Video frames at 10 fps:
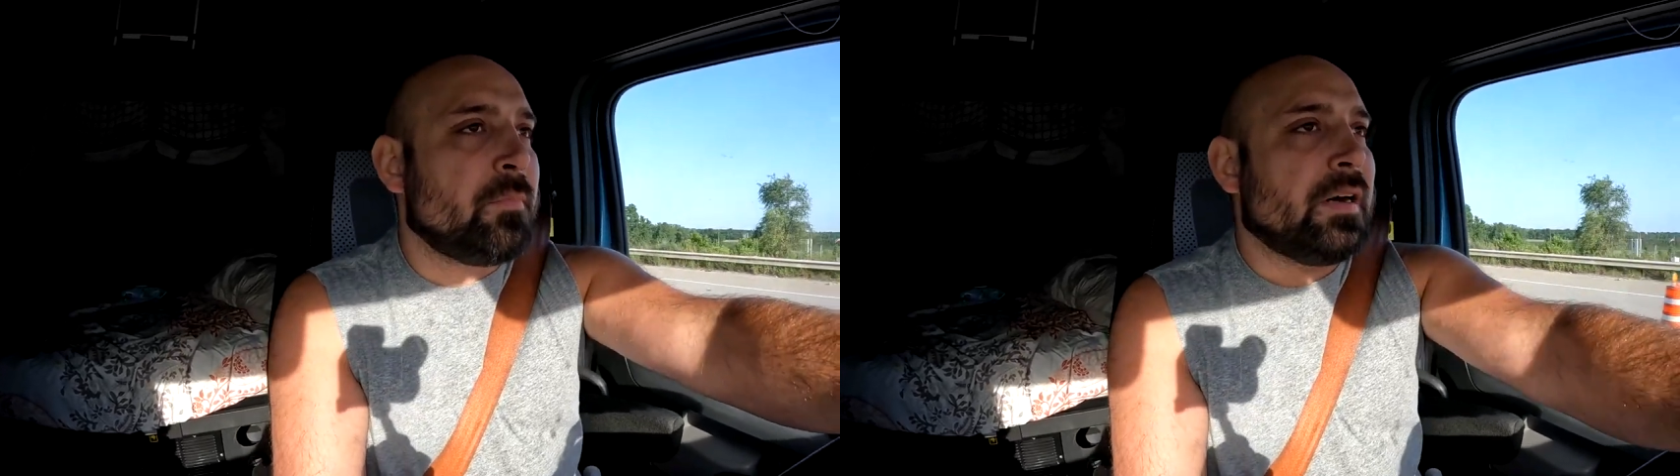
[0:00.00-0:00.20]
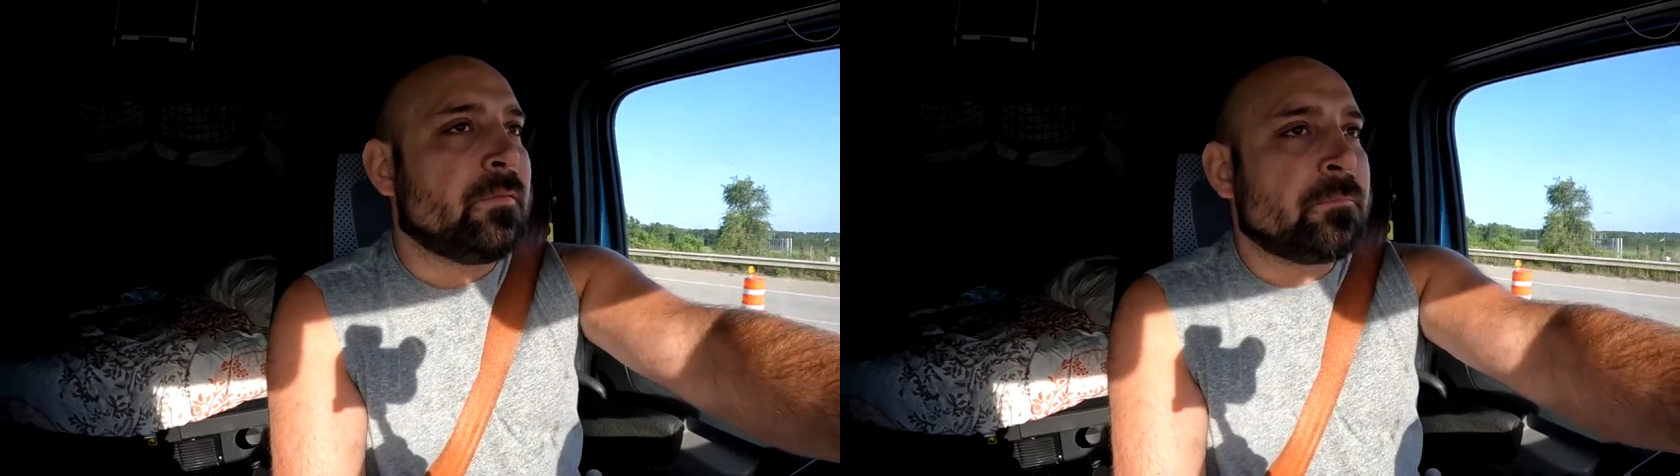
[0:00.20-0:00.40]

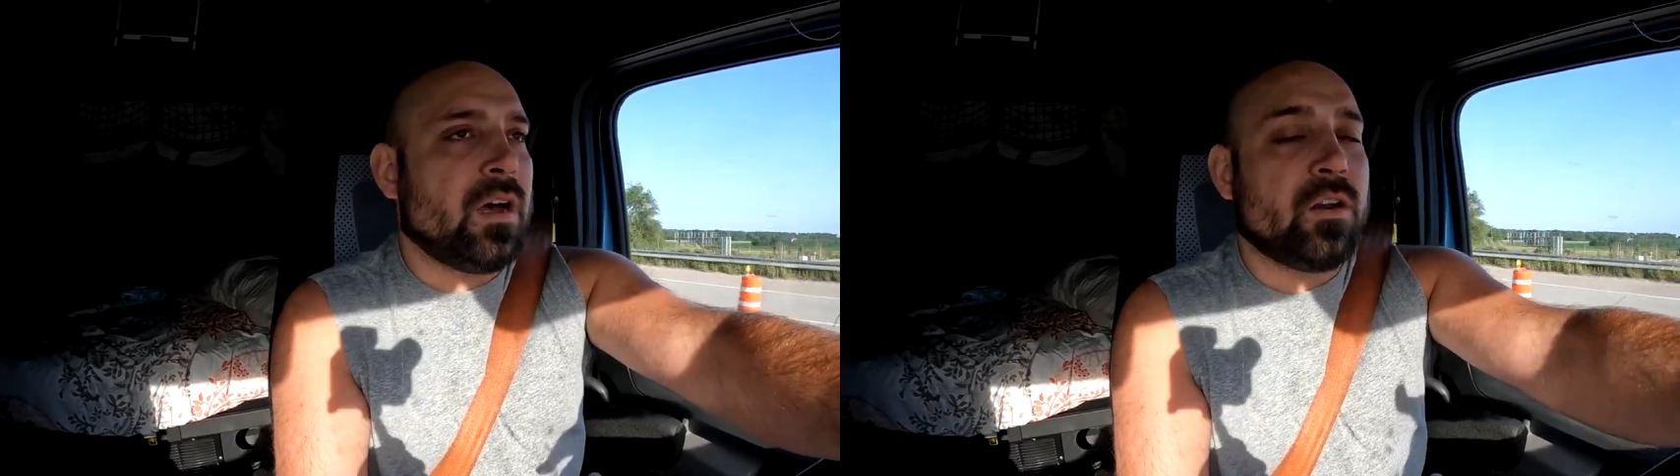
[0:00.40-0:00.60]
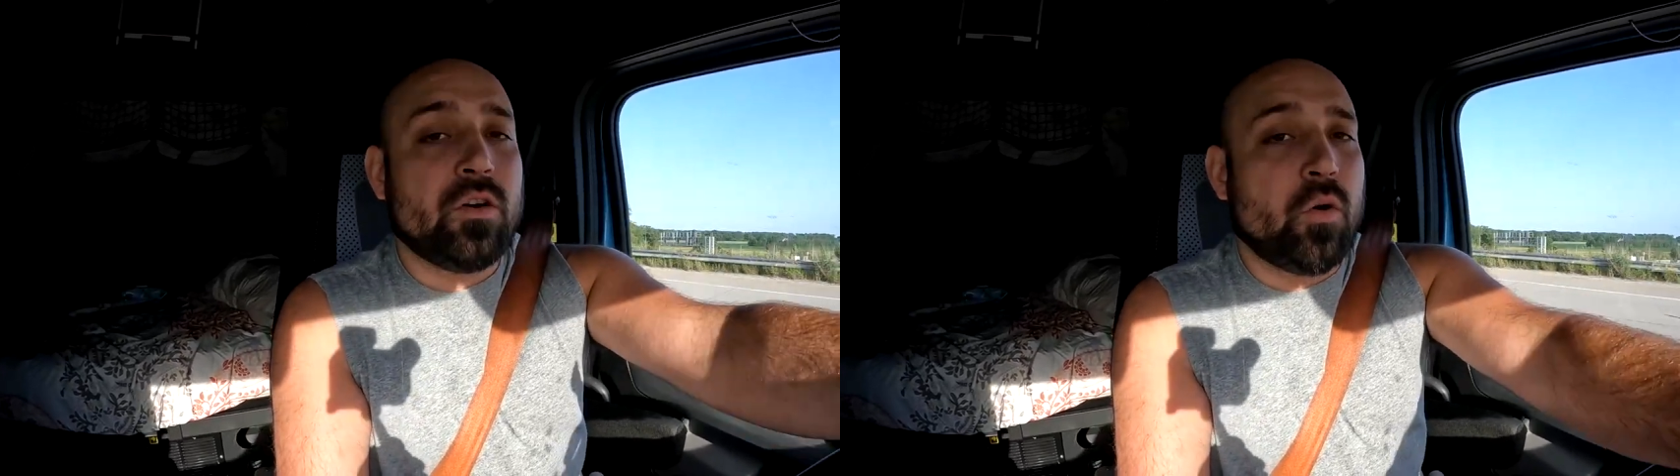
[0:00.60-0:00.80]
but
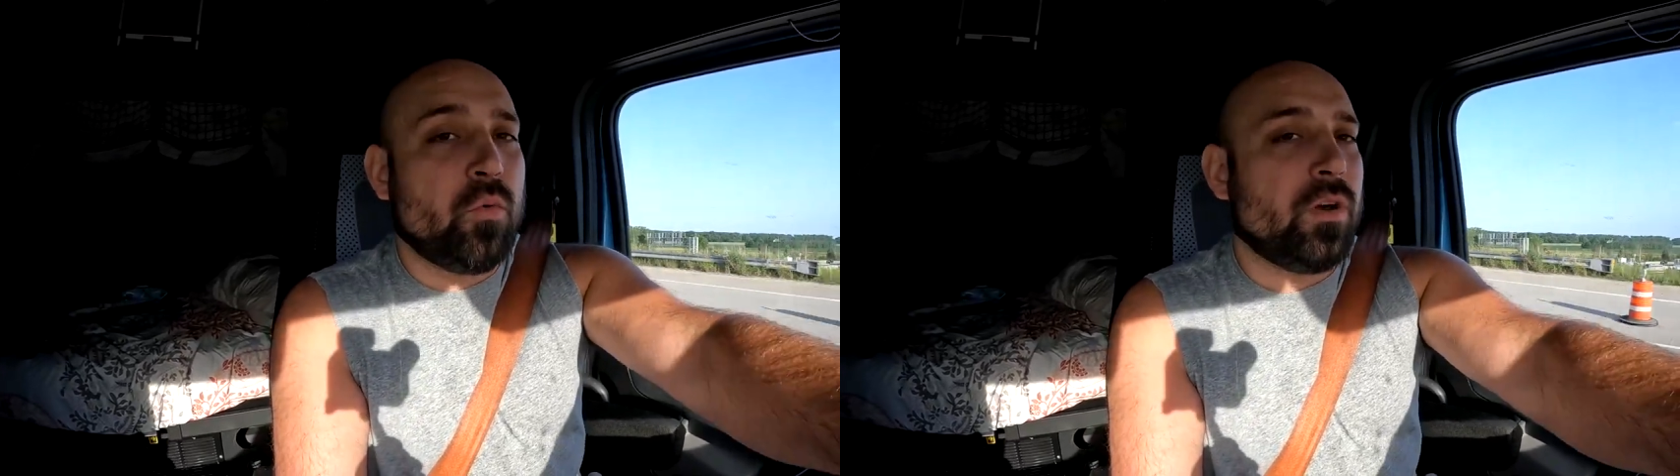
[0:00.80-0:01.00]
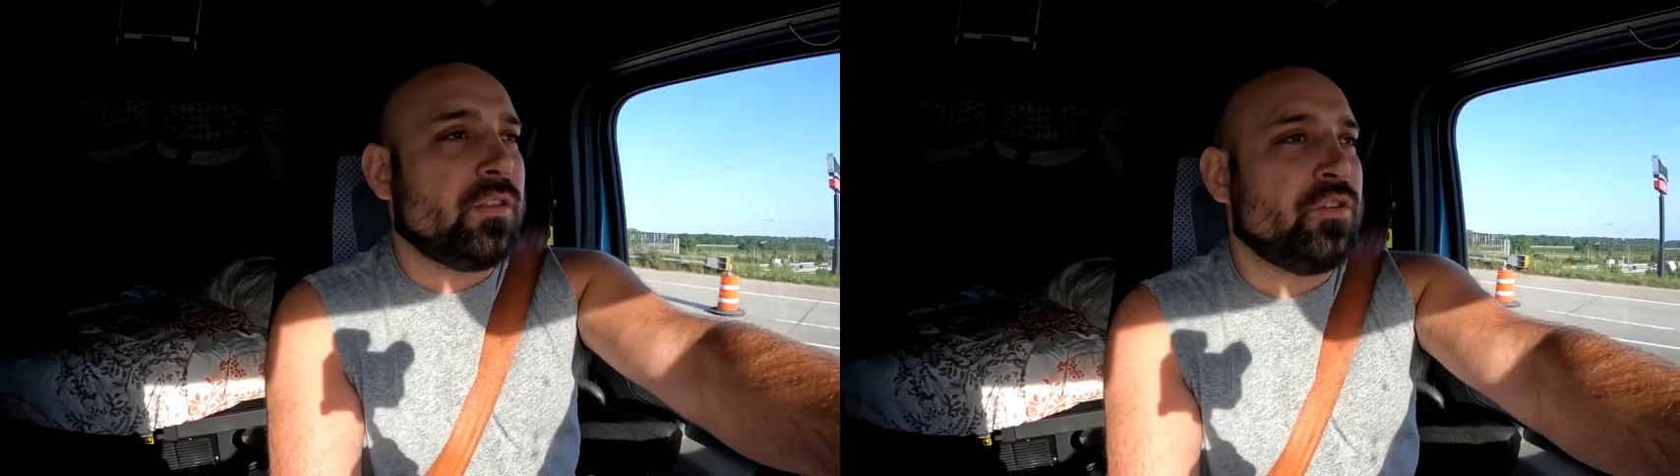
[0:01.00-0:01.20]
I don't know
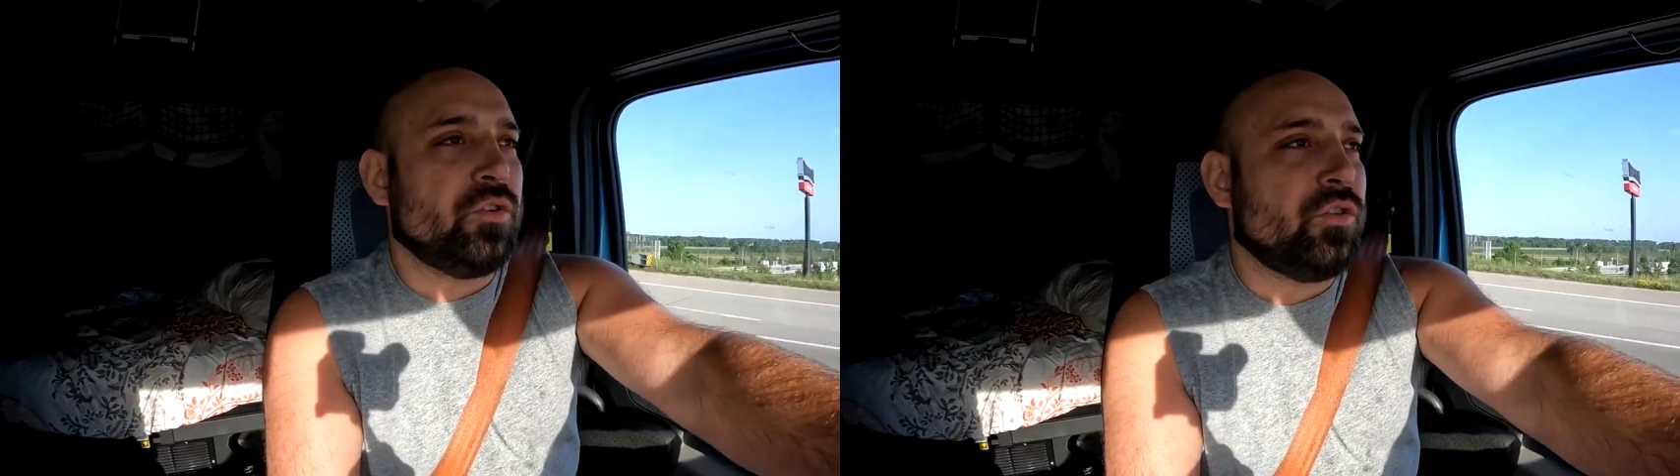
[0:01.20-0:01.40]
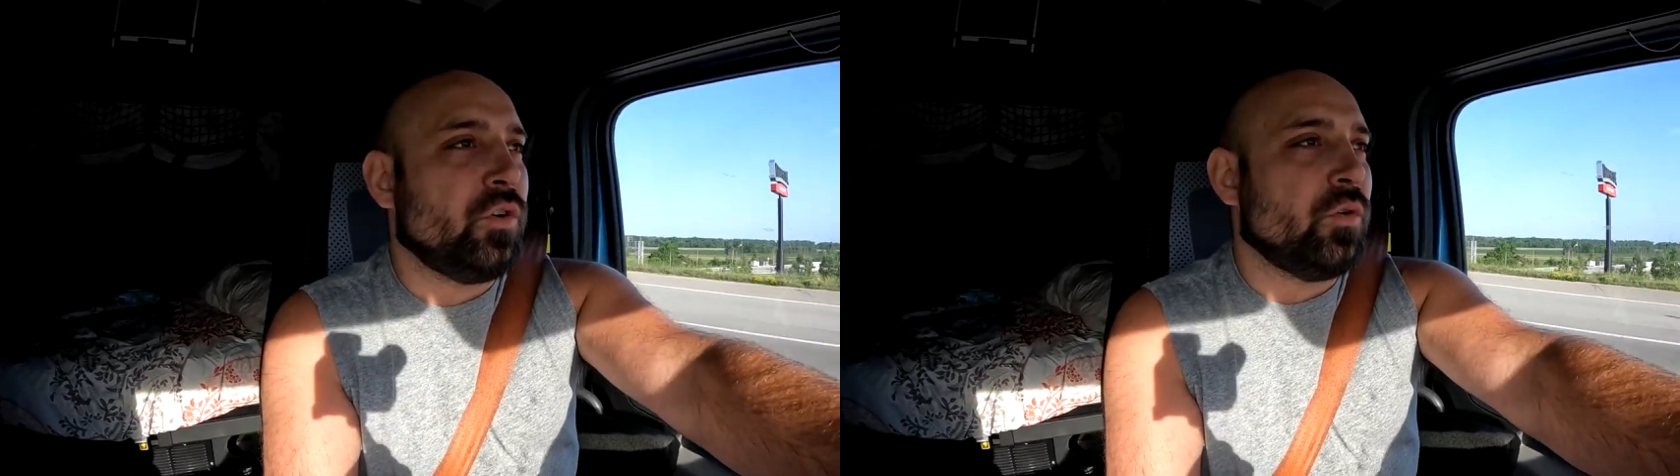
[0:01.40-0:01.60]
what
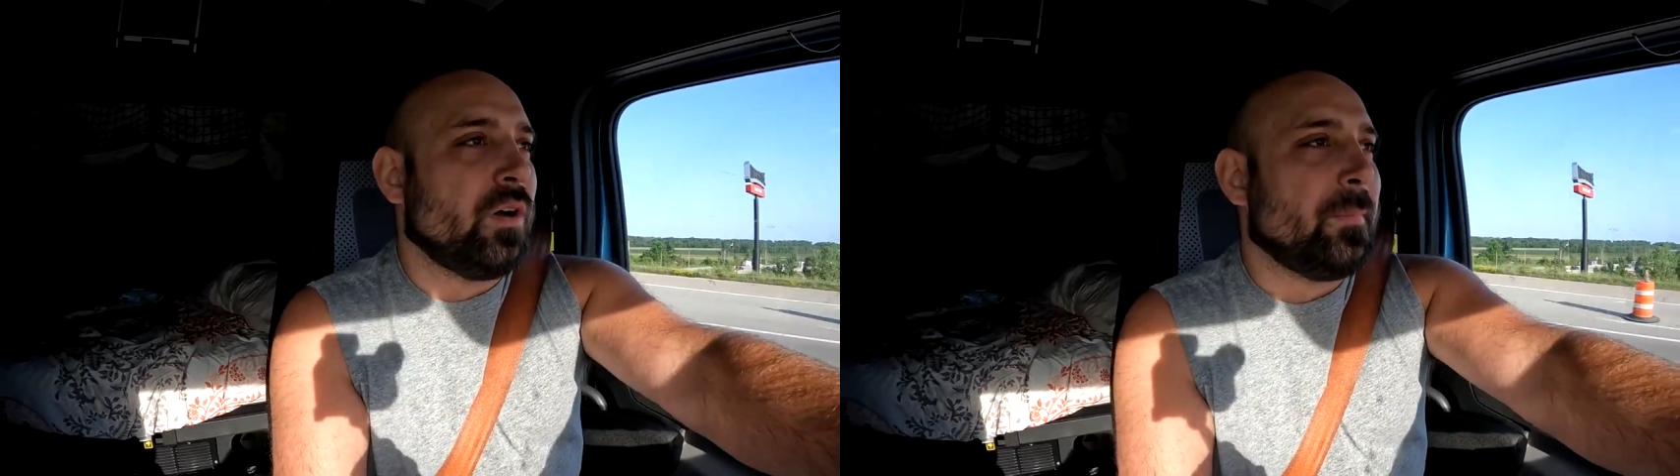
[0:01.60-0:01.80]
to do.